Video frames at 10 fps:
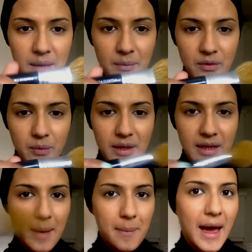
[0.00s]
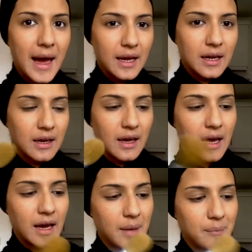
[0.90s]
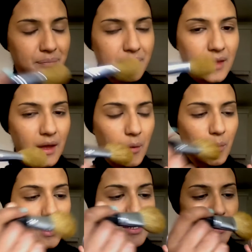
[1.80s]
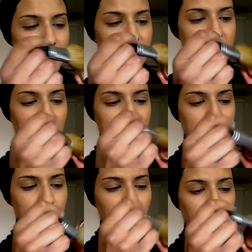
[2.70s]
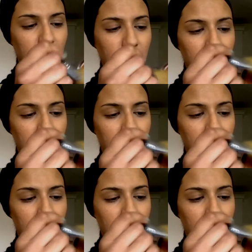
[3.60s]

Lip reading: comes with their pack. What I do is I swirl